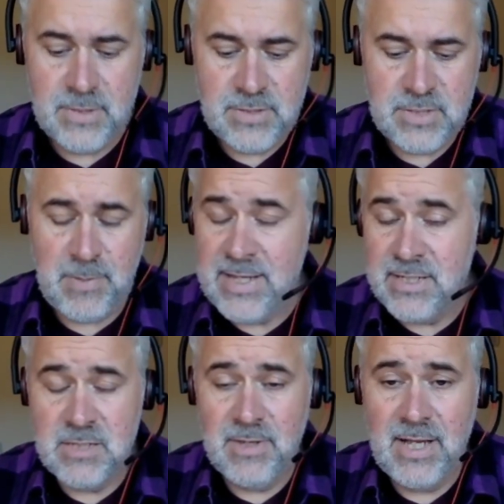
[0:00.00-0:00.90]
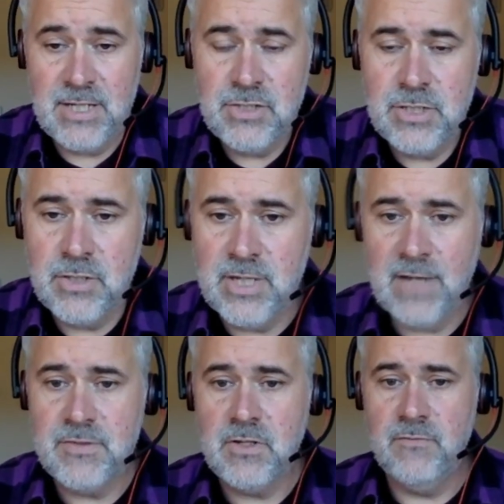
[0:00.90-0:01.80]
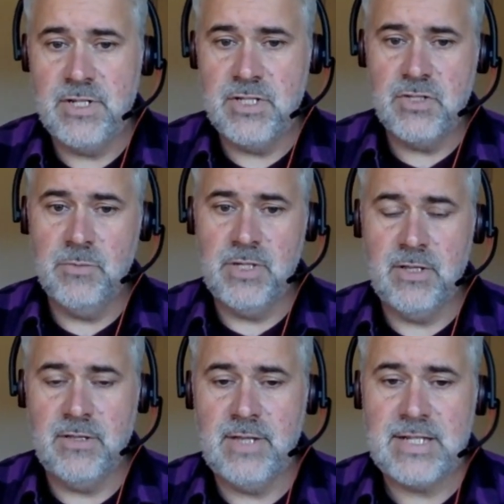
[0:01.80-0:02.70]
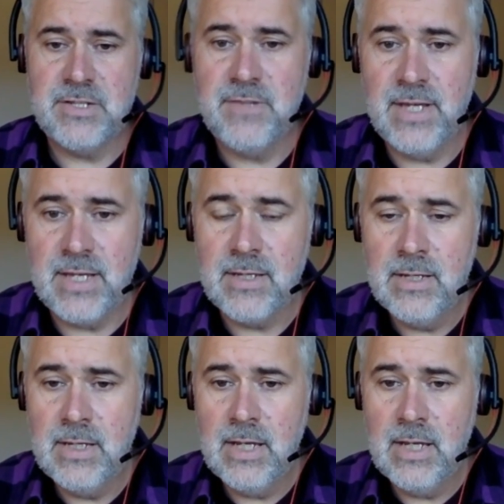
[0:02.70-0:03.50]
There's buy-in to be had. You're going to have to convince somebody that that's a thing,